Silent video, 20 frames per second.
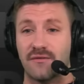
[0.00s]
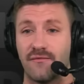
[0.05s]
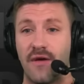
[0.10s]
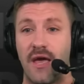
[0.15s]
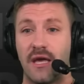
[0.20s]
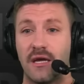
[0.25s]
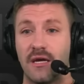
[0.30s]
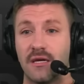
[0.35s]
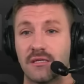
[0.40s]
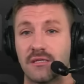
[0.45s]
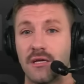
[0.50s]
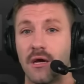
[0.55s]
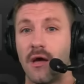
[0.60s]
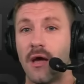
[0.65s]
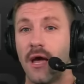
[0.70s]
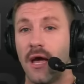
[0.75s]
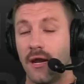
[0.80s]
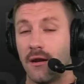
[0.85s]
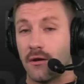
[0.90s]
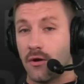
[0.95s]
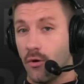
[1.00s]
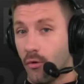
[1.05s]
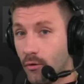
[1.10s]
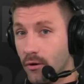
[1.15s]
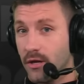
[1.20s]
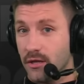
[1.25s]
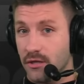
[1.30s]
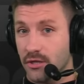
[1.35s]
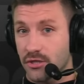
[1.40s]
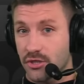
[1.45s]
Vegas, and
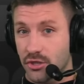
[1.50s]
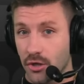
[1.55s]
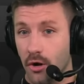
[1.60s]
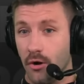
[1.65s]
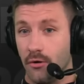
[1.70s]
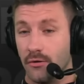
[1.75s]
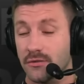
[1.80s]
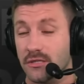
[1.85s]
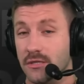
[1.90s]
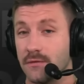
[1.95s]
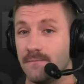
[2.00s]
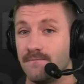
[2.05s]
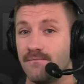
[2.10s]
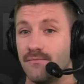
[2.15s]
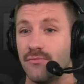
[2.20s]
according to Schultz,